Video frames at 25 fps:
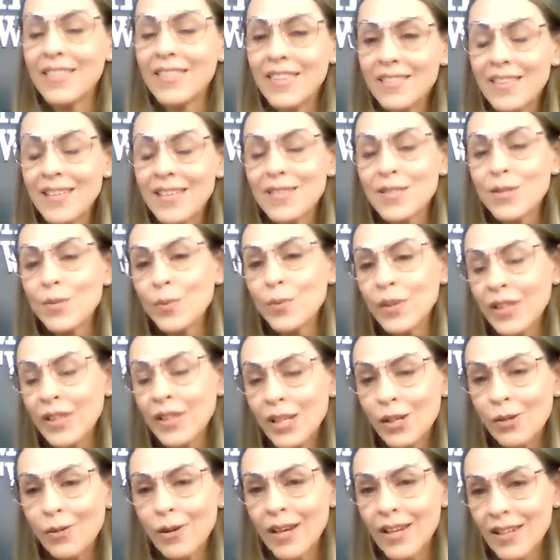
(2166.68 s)
think that's a
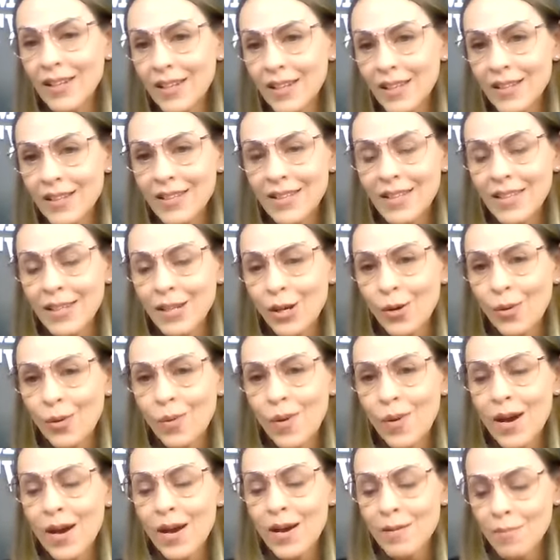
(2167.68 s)
really great, you
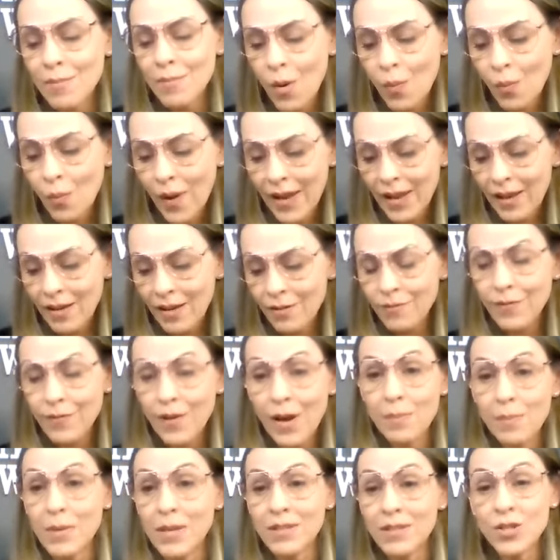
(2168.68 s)
know, um, way of,
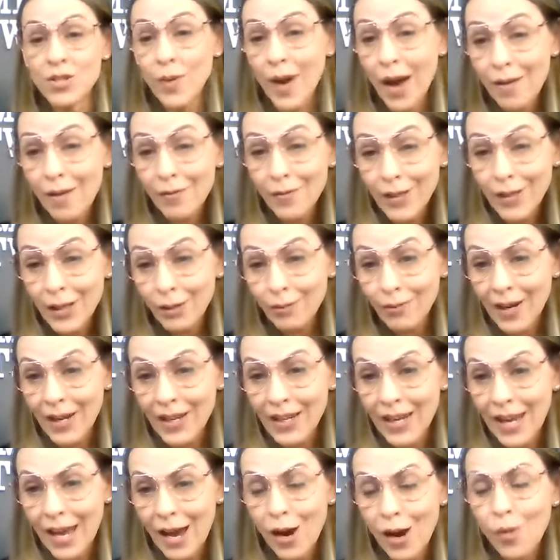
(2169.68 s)
I mean, traveling
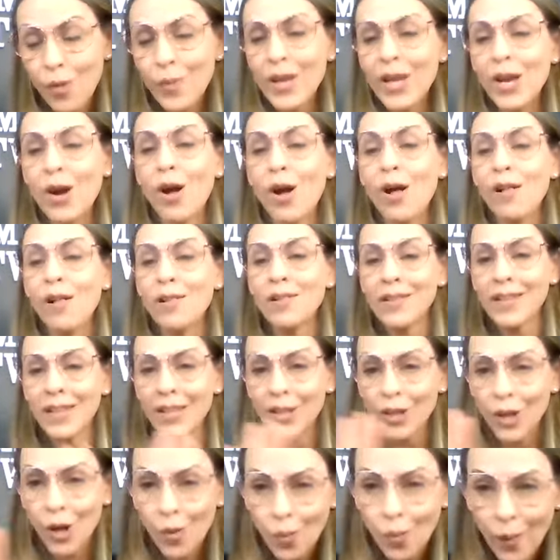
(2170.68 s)
right now, we all
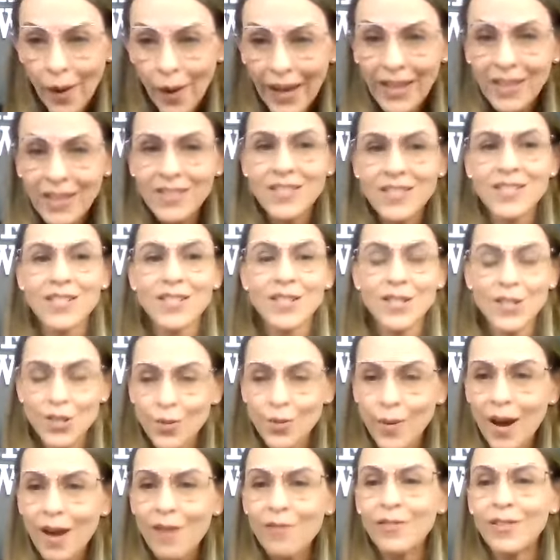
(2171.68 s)
cannot wait to
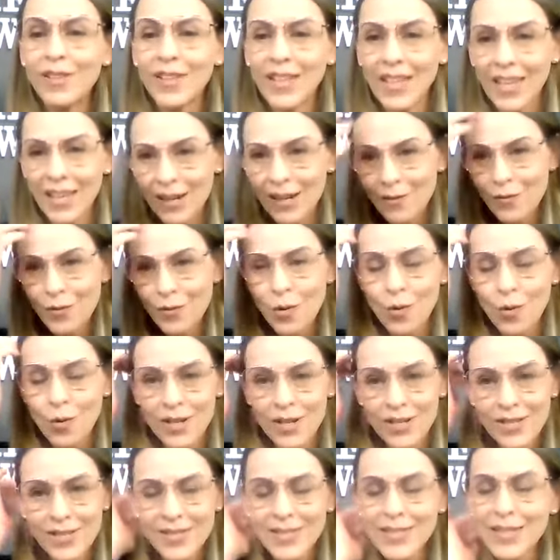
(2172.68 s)
travel again, of
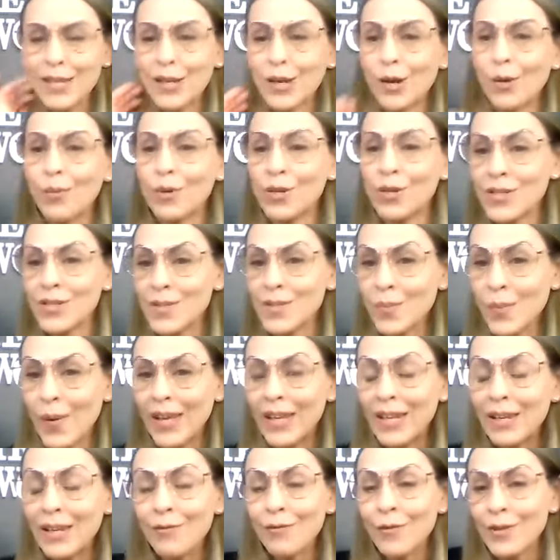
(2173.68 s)
course, you know, we're just
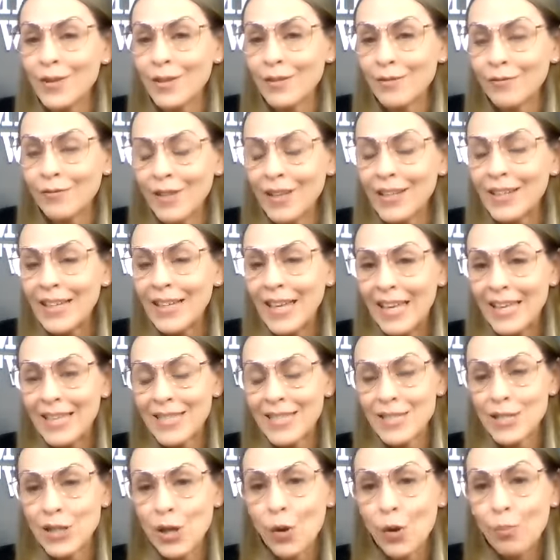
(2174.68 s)
waiting for the
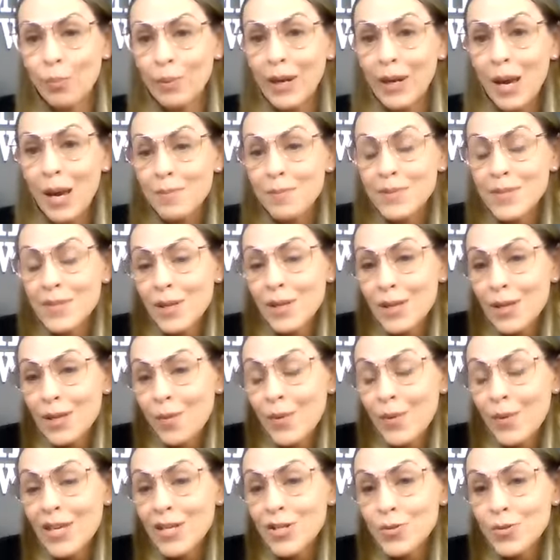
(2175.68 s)
floodgates to open up so that
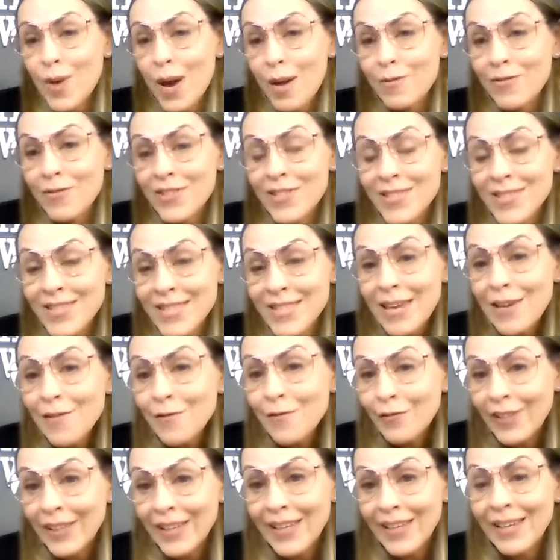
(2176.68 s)
we can travel
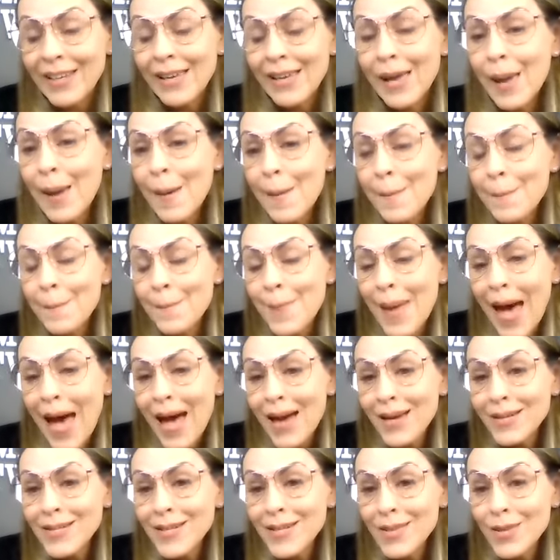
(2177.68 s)
safely
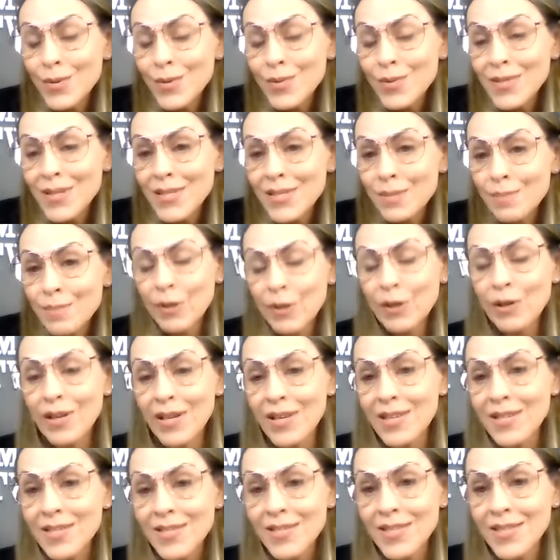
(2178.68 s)
back to those
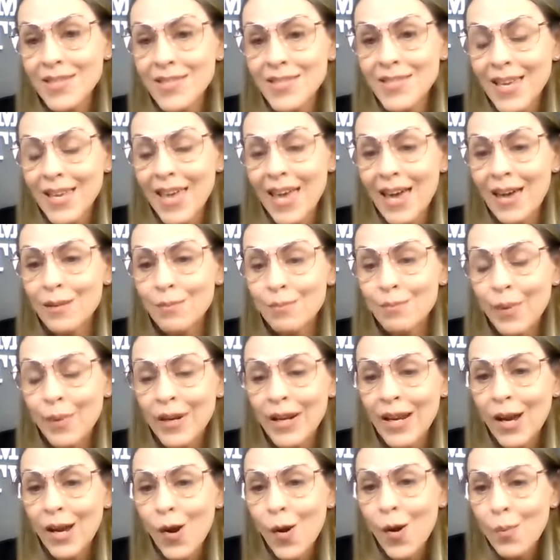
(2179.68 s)
experiences again. But
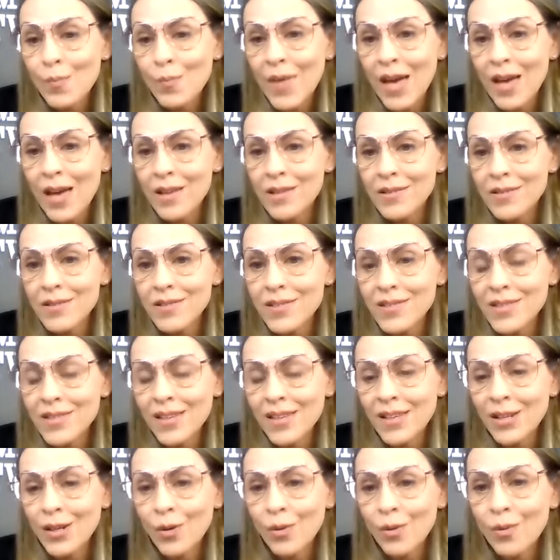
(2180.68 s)
I hope that,
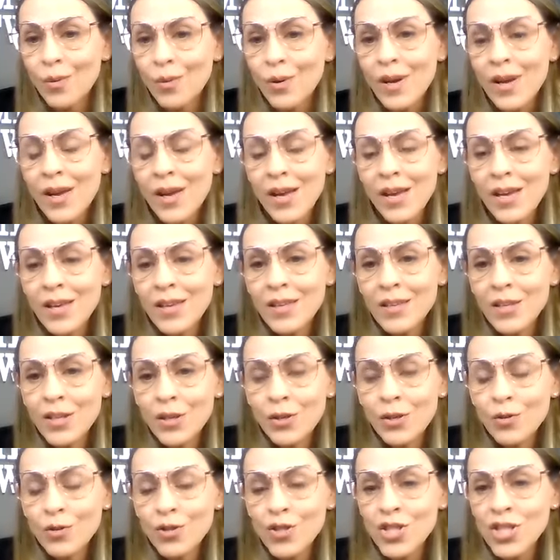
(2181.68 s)
you know,
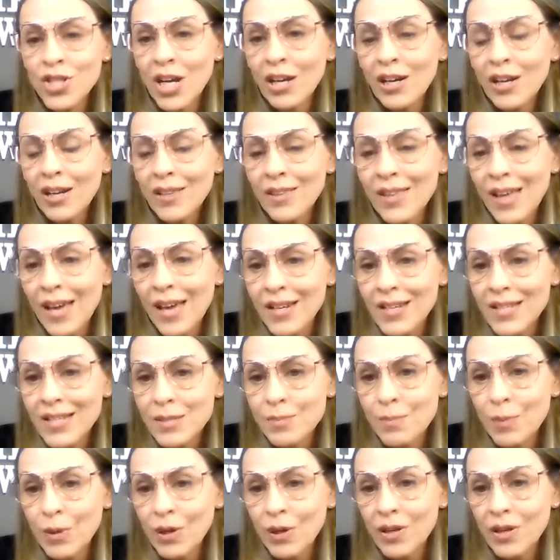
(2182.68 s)
you sharing that
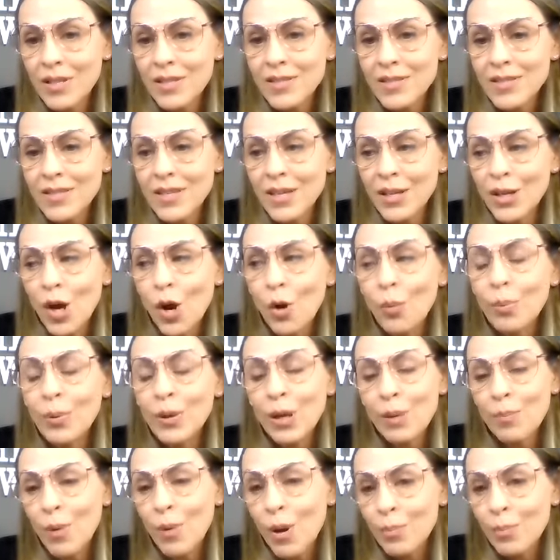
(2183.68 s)
experience can open
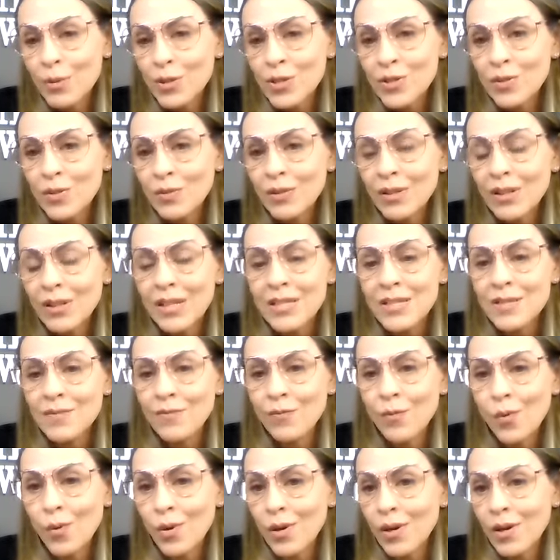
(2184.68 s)
up opportunities
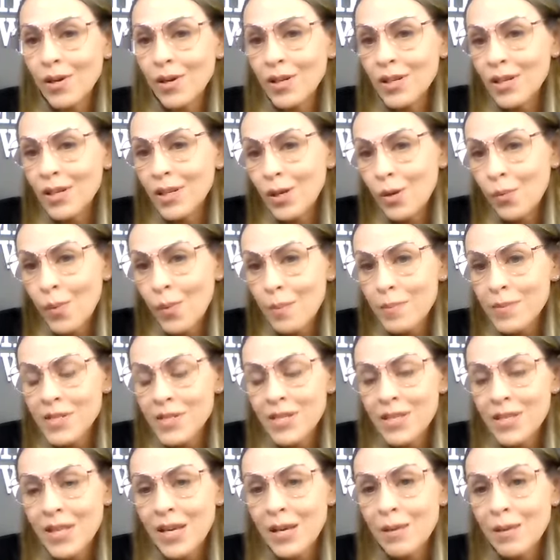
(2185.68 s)
for, you know, women
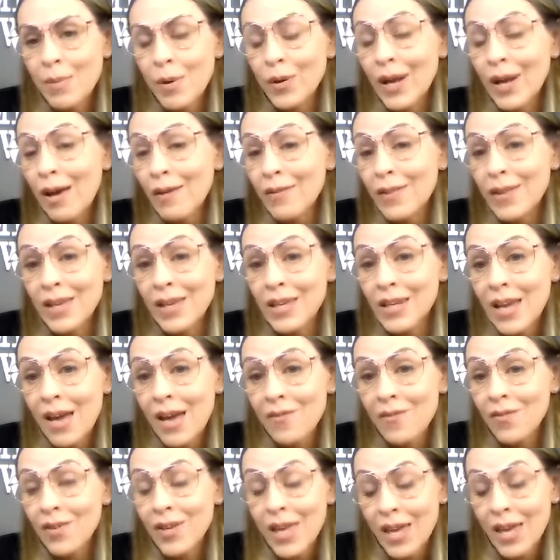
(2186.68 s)
to think about how they can
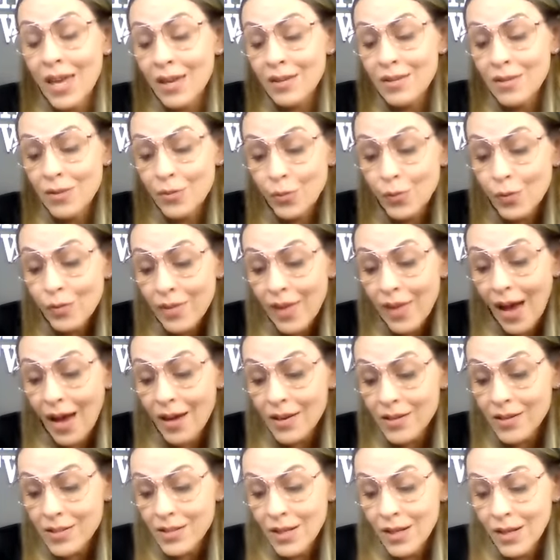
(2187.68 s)
navigate through
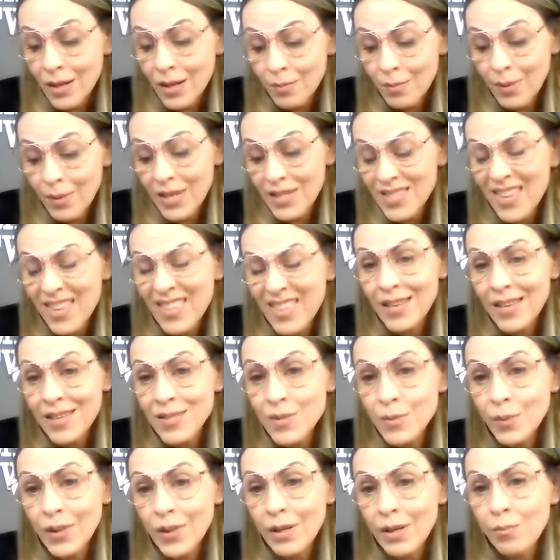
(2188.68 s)
that, because I think
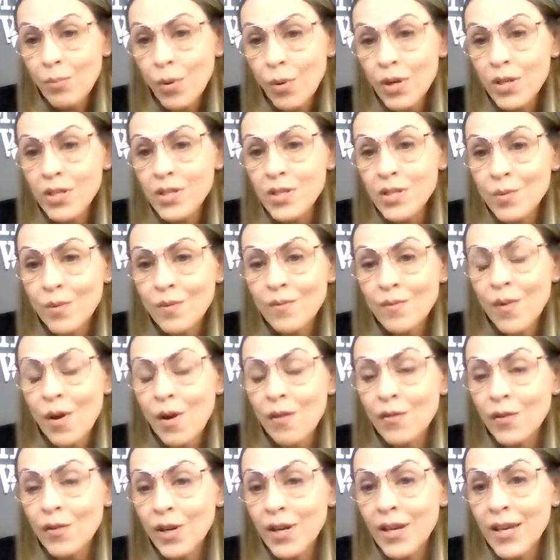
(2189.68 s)
it's really important to
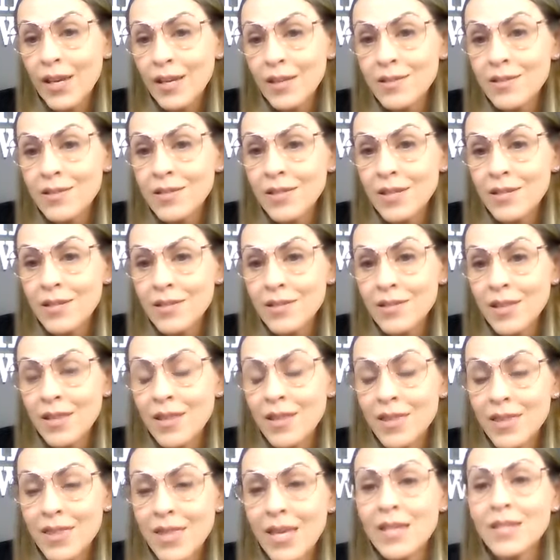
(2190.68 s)
involve our kids
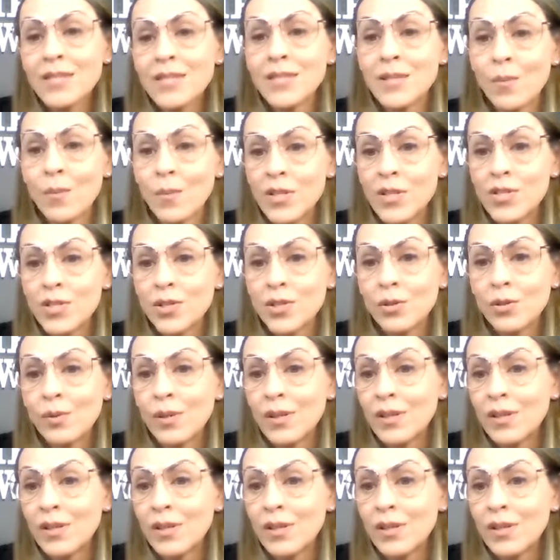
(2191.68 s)
into things that we do.